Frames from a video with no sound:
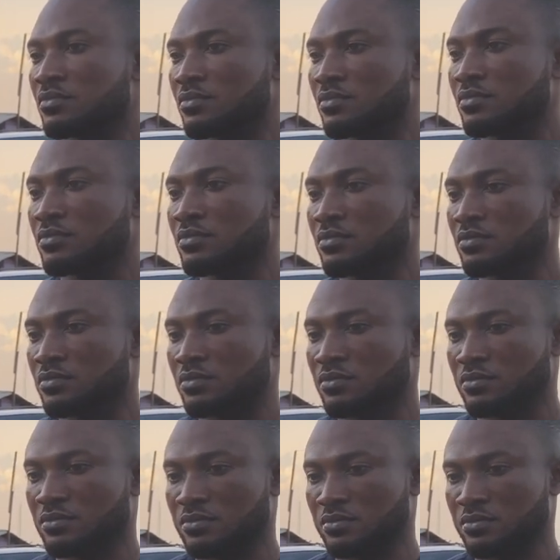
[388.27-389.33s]

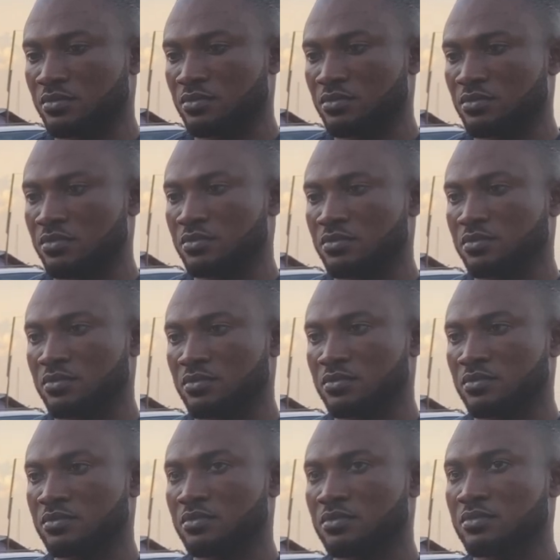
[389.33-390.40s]

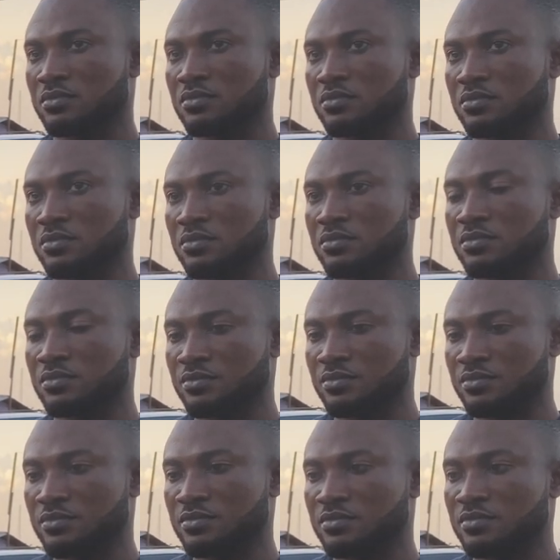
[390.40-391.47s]

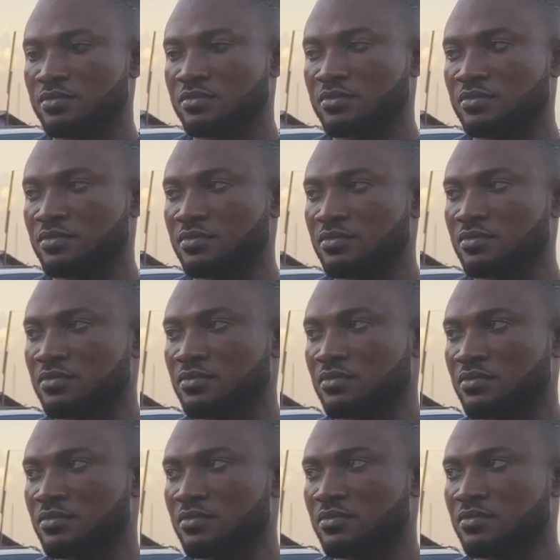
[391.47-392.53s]

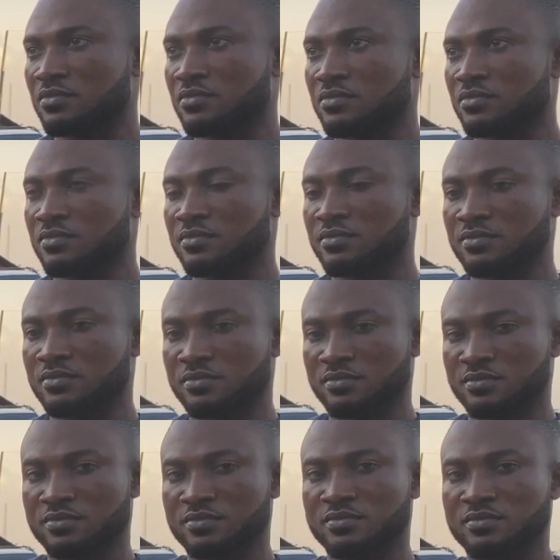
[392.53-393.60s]

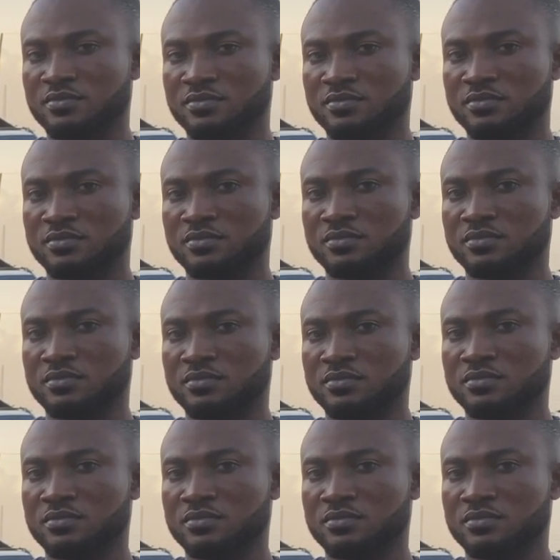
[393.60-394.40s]
This person isn't speaking.